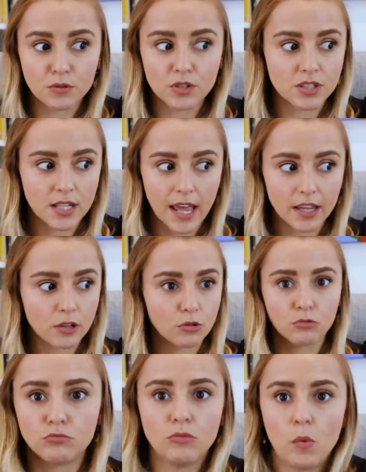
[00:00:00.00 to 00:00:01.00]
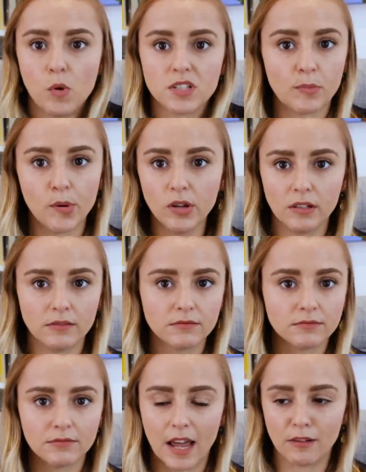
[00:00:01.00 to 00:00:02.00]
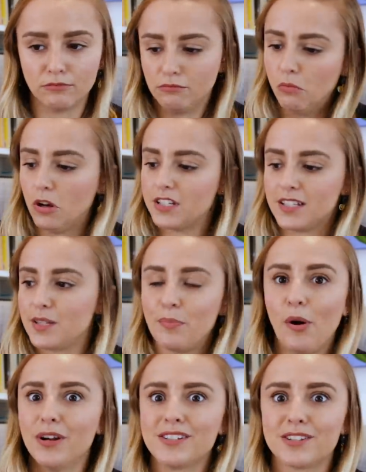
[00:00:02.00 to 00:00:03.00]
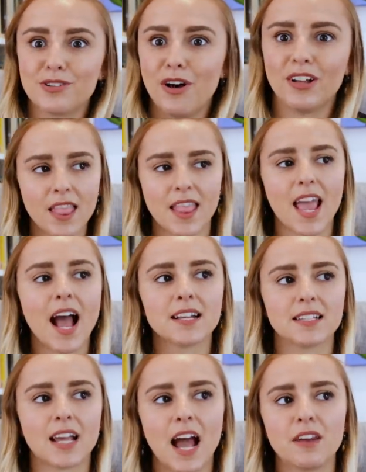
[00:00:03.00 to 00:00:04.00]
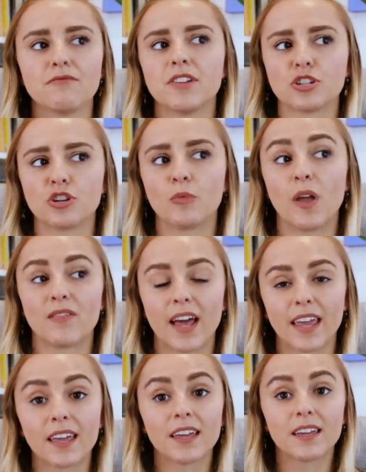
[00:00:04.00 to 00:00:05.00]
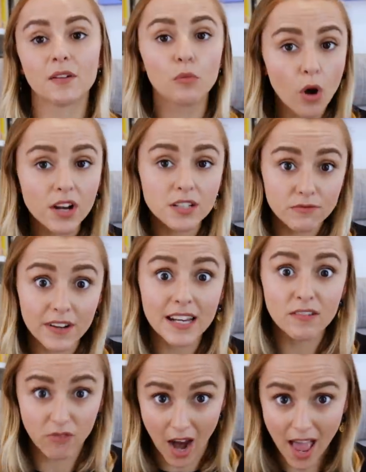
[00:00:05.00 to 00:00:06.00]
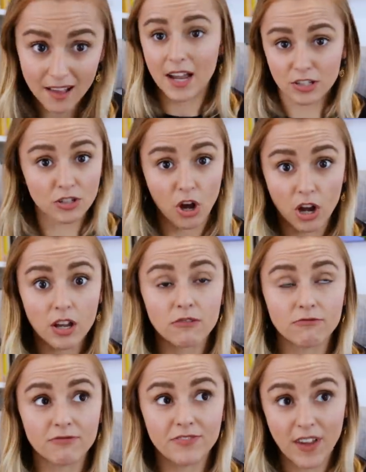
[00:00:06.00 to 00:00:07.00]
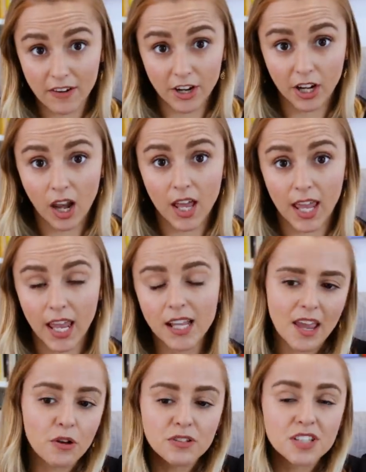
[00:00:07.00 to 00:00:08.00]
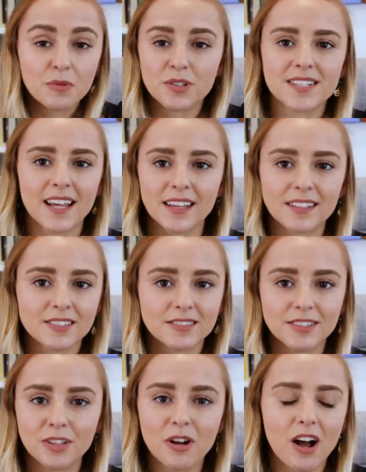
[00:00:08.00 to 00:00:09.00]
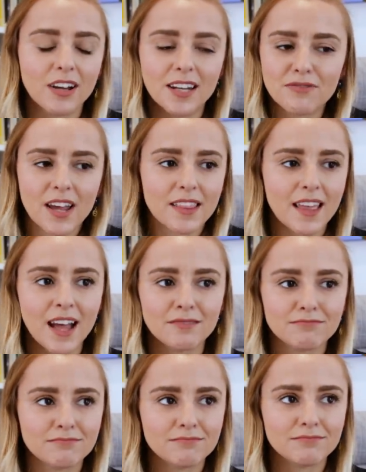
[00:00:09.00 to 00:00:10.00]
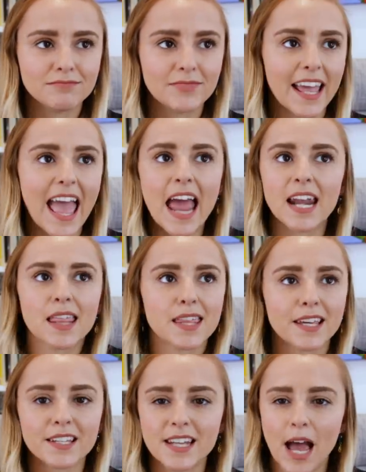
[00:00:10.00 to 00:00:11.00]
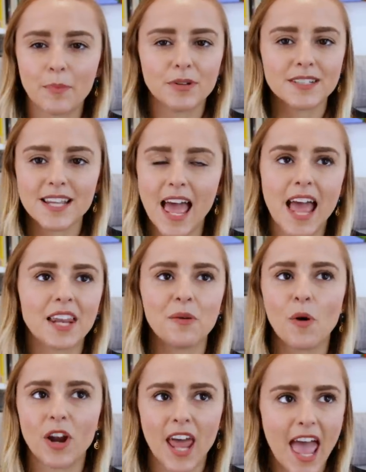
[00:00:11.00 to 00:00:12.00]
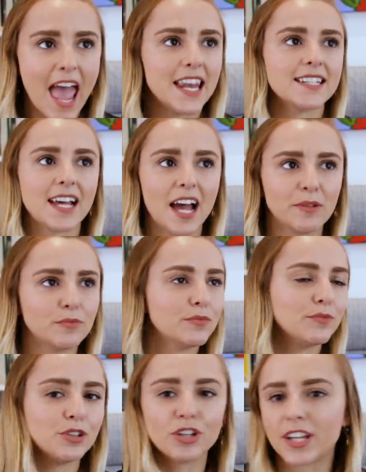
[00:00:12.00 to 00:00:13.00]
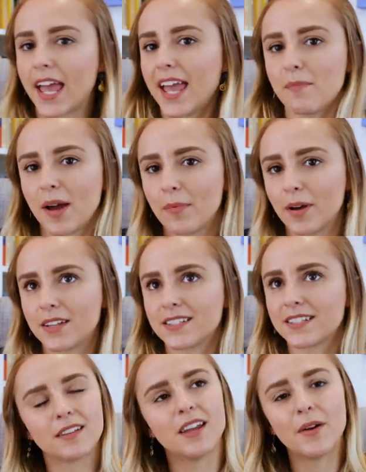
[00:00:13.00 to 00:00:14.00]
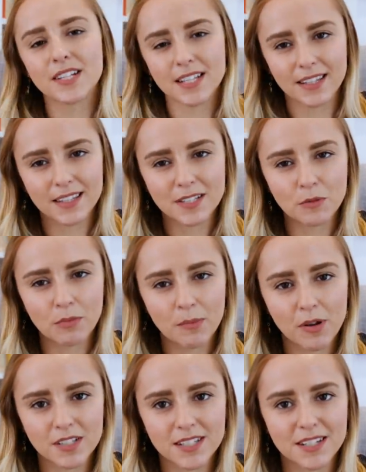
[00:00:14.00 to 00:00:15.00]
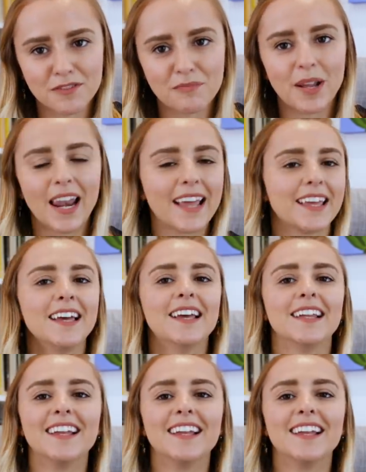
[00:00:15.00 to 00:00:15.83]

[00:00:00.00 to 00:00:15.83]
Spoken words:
was just like, well, what's the point? Like, what is the point at all? And they had to kind of reassure me of like, one, it's really rare. I just got very unlucky. They also were just like, you can't live like that. Like anything could happen to anyone at any time. You could get hit by a bus. I know I said that this would be positive, but like,